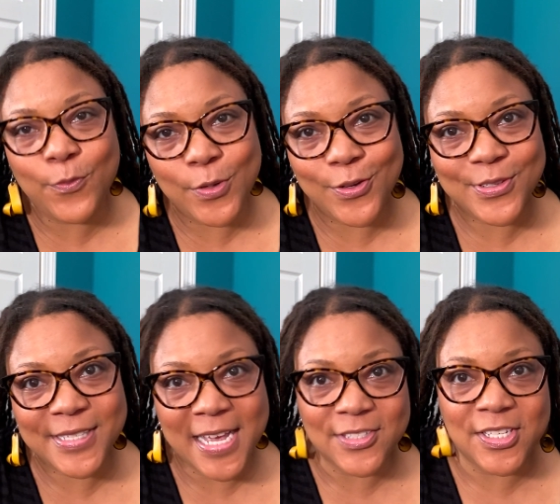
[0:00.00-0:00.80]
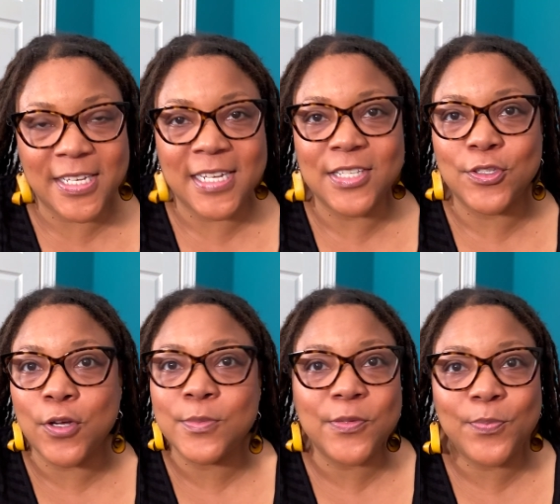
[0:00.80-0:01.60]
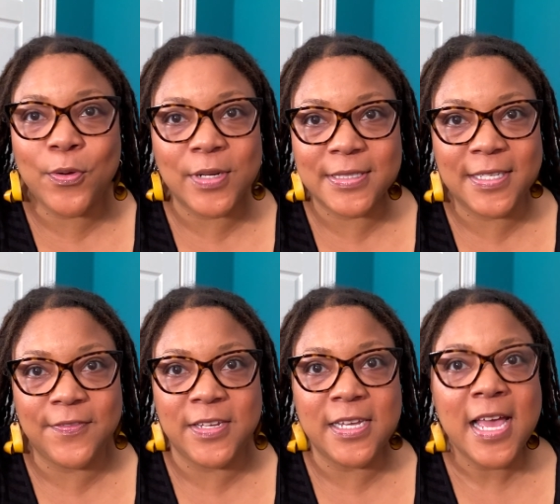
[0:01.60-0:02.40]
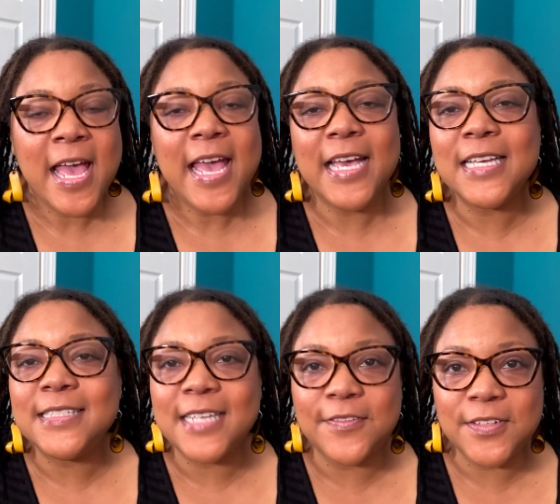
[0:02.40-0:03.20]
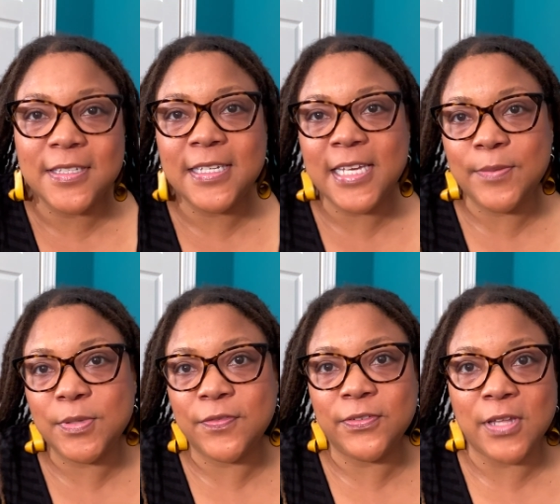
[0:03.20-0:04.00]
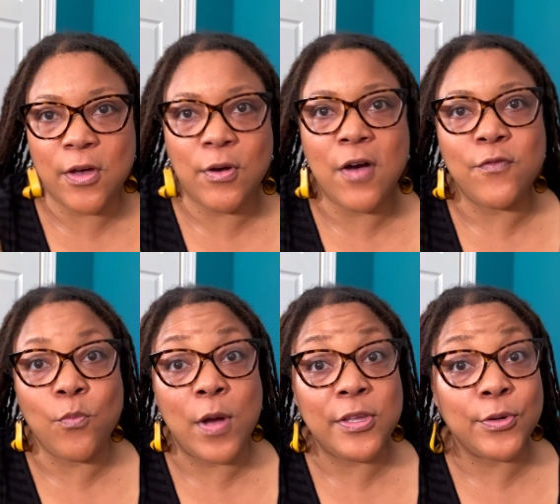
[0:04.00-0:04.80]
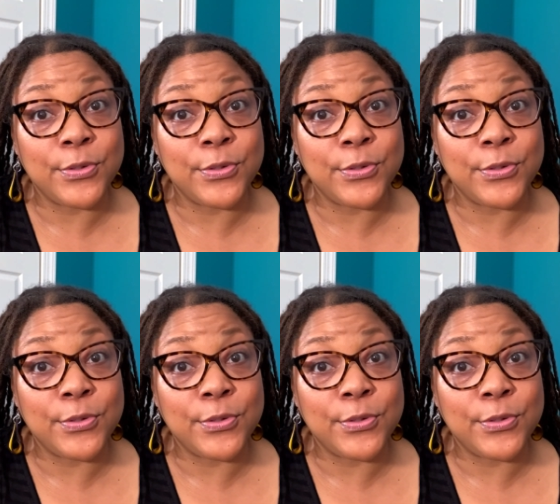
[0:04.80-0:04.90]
when you're sketching and in terms of productivity, it can definitely keep the flow of what you're